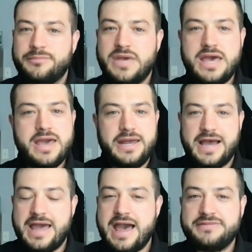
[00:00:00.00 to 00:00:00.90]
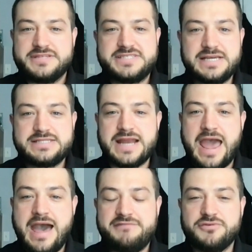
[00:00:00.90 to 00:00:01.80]
Man, I had the
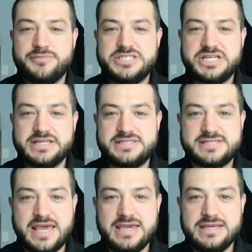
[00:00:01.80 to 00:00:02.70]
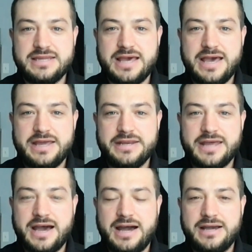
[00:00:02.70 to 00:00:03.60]
6.5 with Michigan State. And,
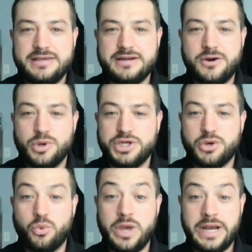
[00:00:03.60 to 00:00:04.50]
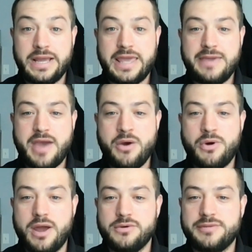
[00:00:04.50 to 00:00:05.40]
you know, when you're winning a game
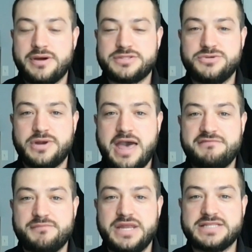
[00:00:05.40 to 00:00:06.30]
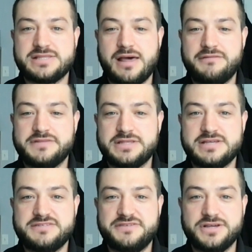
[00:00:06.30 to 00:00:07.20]
outright with about 2.5 minutes left, it
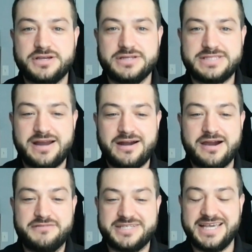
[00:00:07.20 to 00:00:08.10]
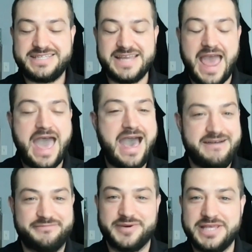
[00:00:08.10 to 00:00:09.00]
doesn't feel good to not cover
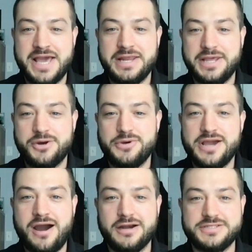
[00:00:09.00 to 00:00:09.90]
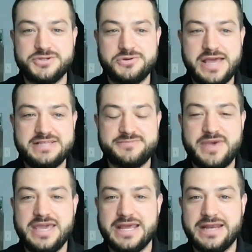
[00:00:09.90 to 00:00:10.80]
6.5. But yet, here we are. Duke has
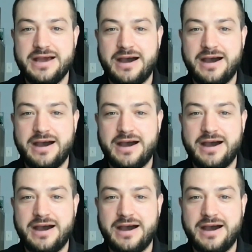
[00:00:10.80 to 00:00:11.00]
made it.